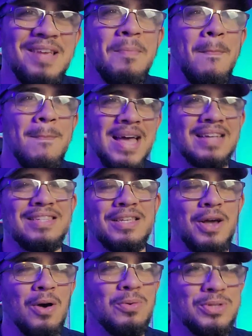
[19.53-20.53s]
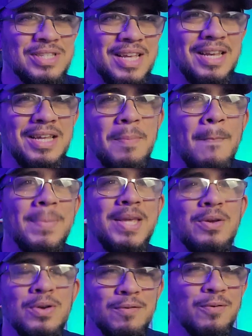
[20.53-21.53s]
Mexico City,
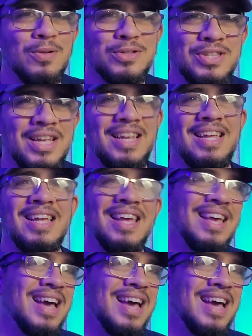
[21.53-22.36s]
beautiful city.